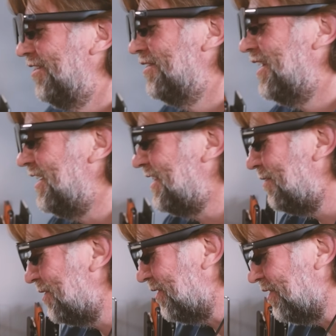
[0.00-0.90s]
I mean, that is
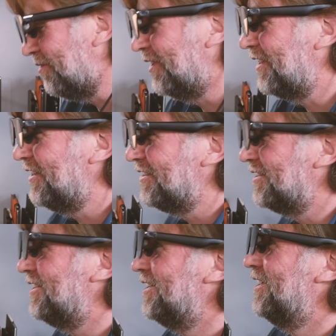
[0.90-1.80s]
absolutely wicked, isn't it?